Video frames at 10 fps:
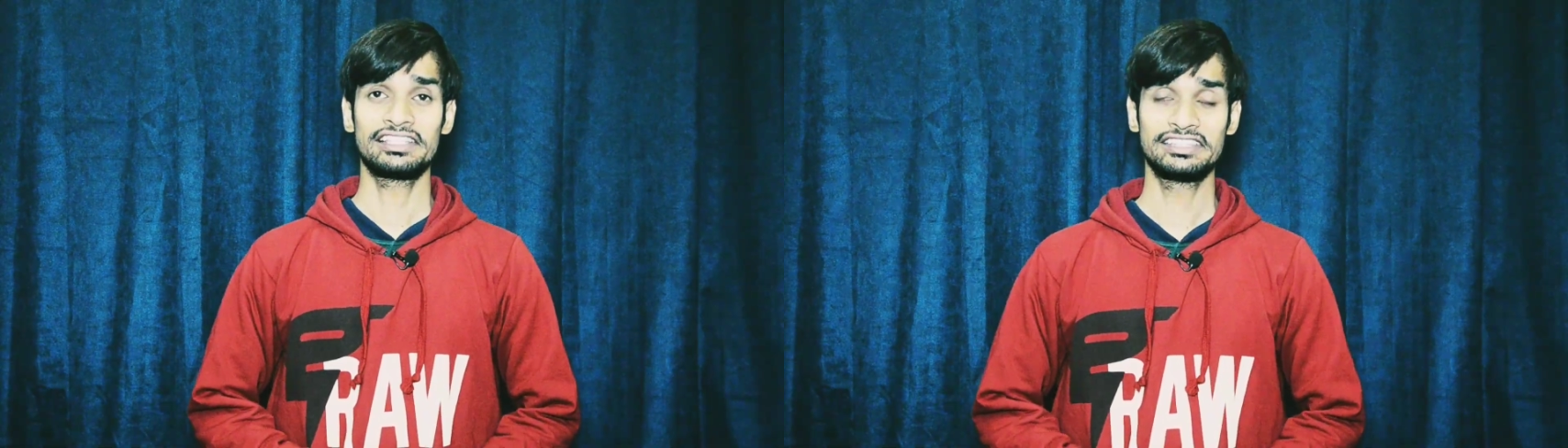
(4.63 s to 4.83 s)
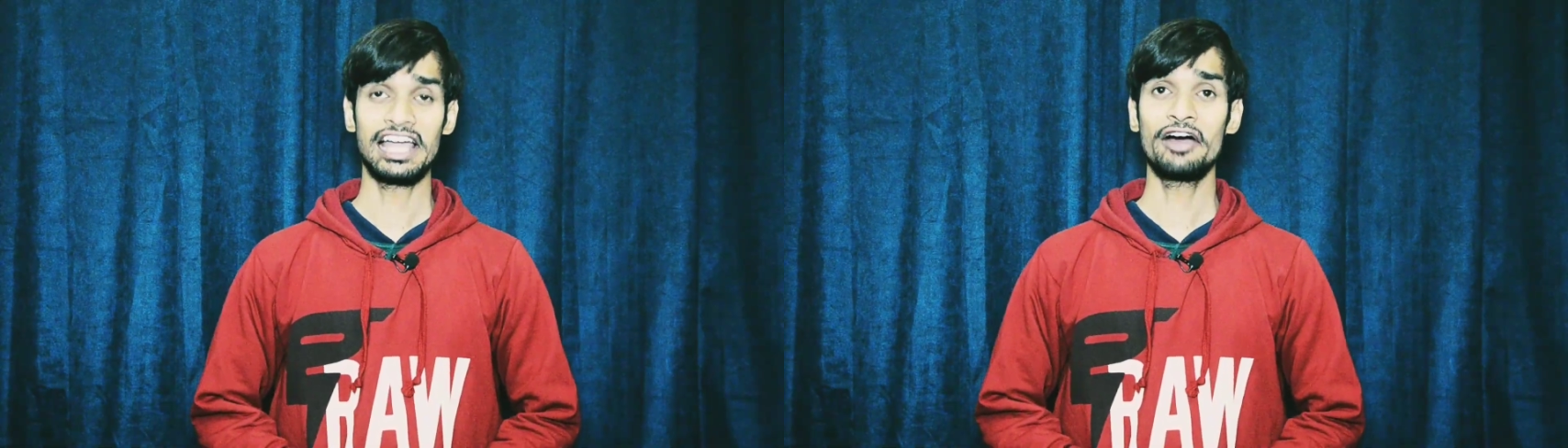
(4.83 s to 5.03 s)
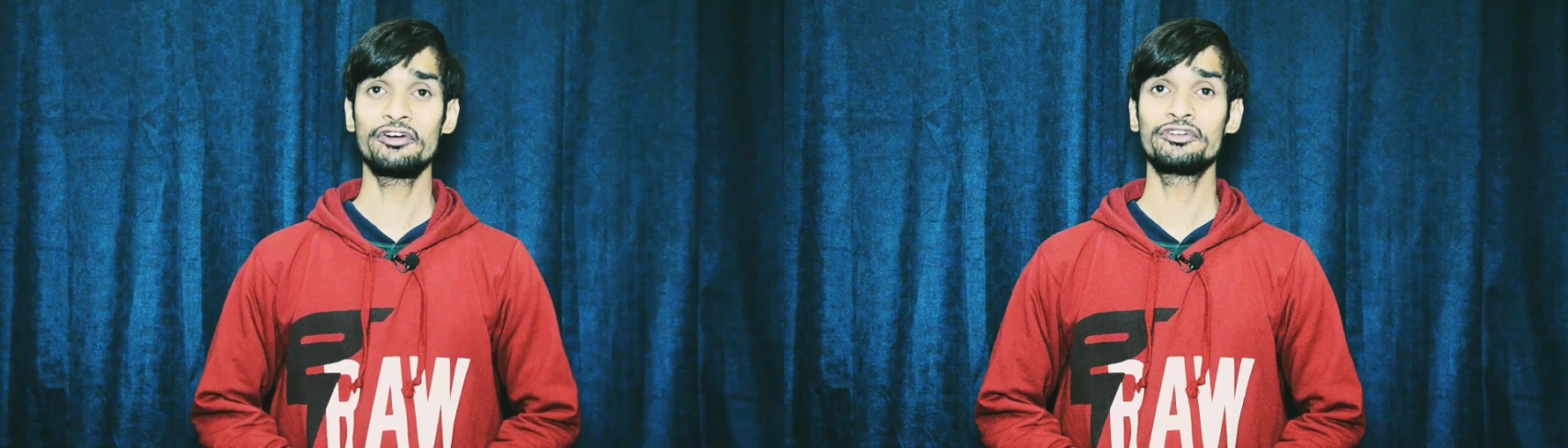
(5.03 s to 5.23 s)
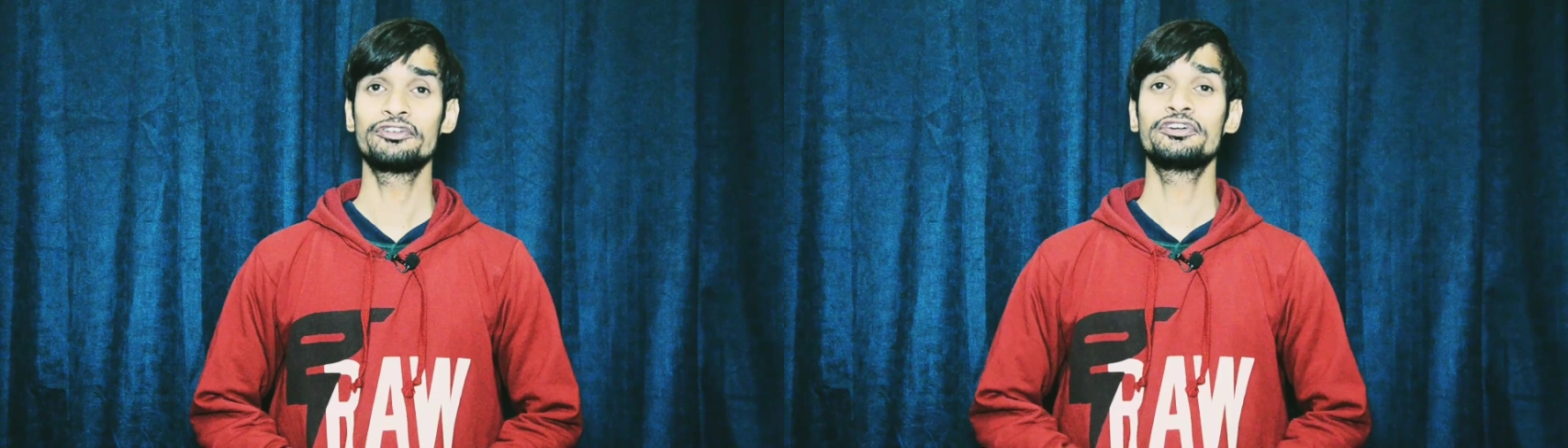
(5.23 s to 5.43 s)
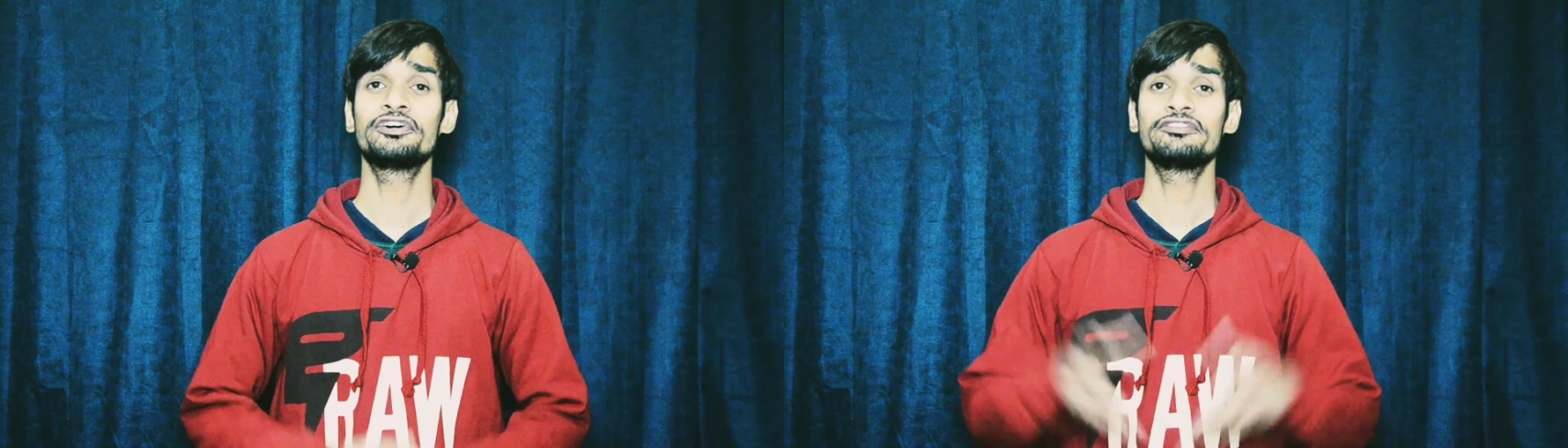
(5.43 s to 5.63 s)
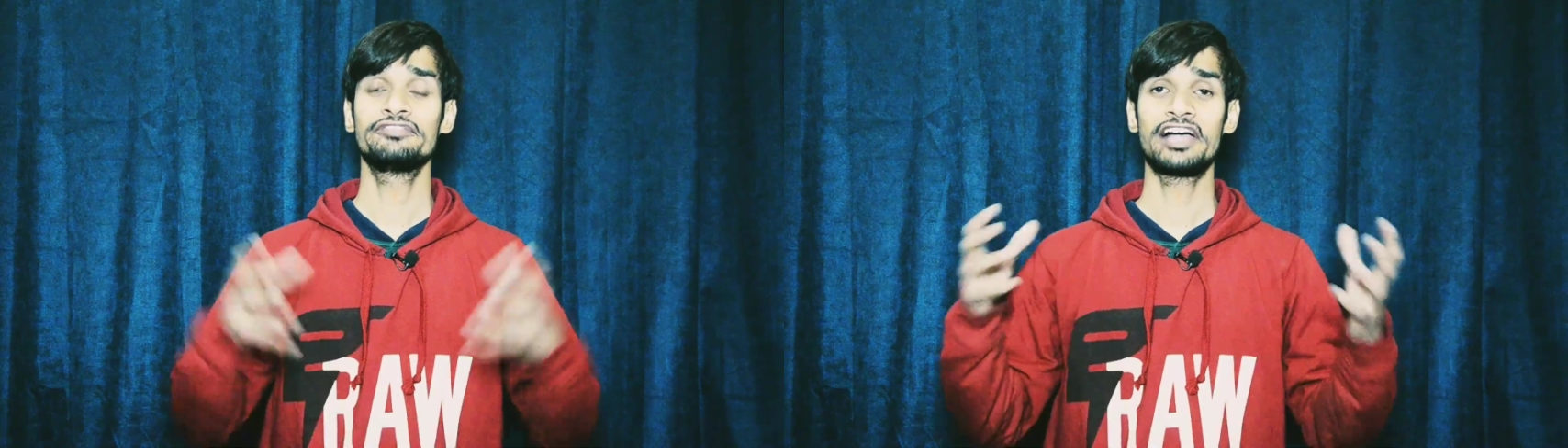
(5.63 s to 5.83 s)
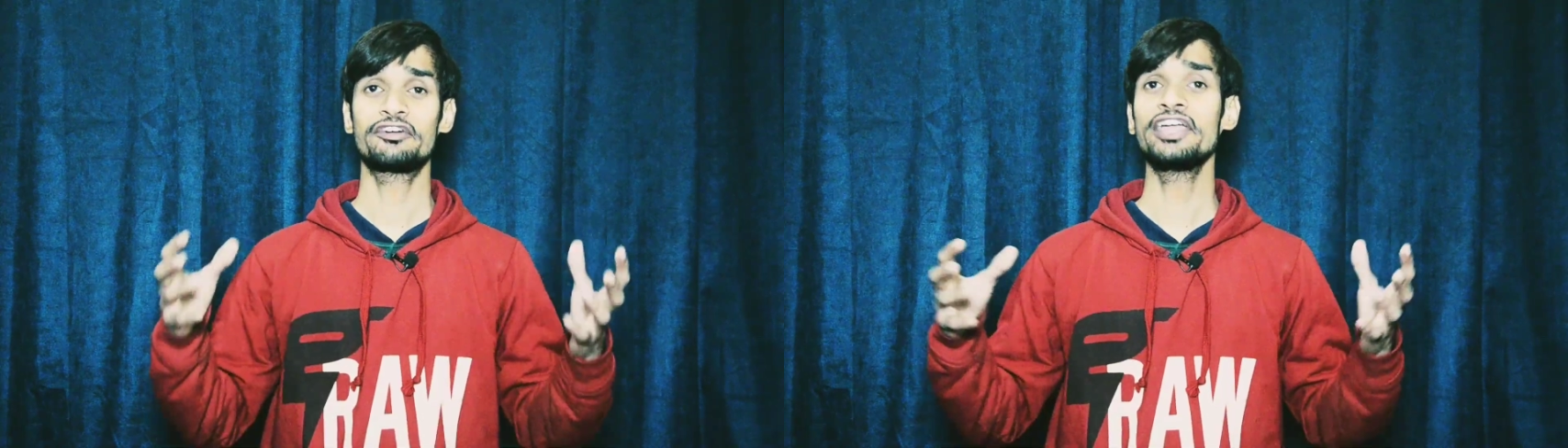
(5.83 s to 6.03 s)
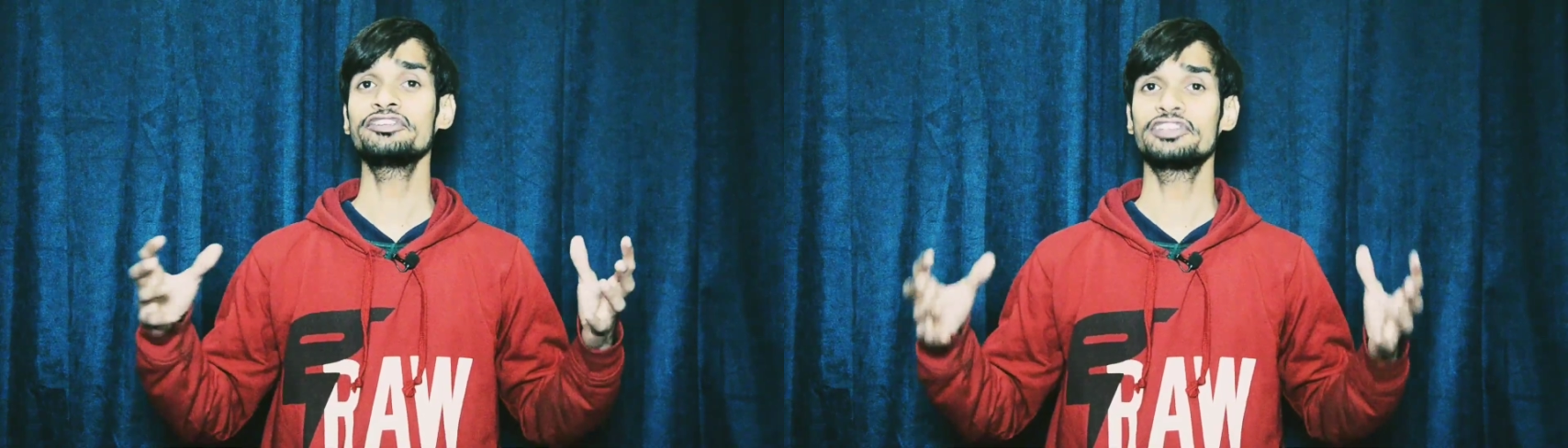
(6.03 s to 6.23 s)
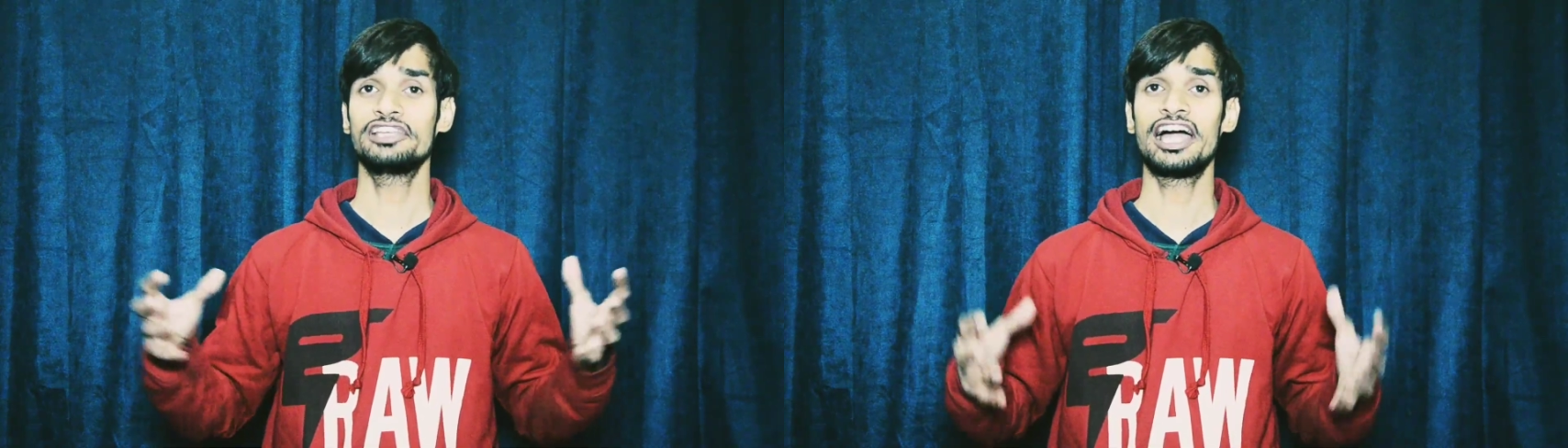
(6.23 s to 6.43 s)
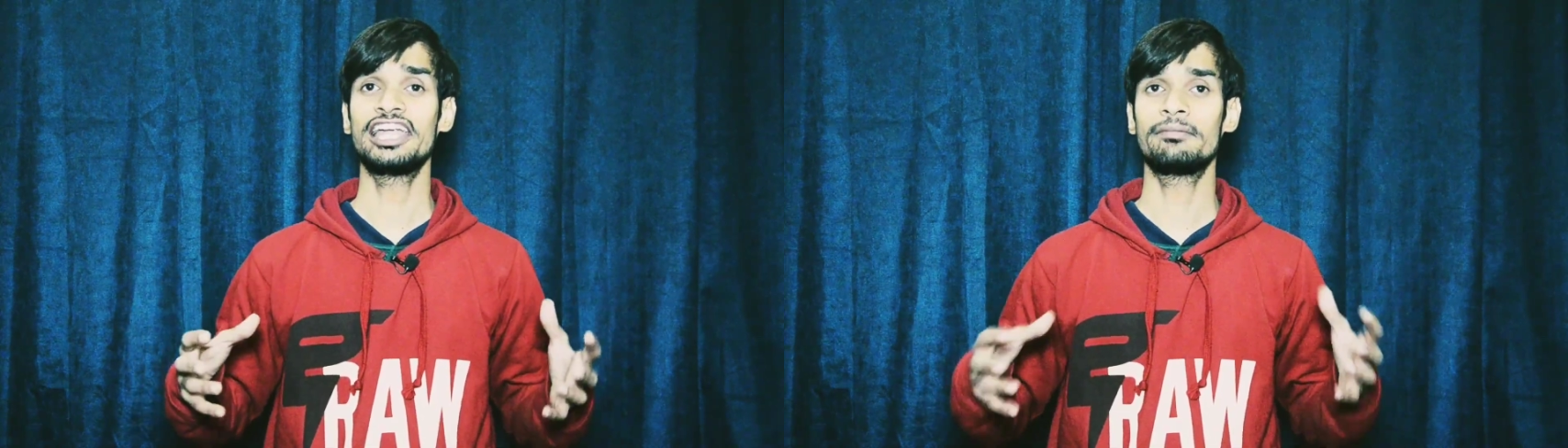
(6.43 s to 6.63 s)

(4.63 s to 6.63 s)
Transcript: Now we are going to learn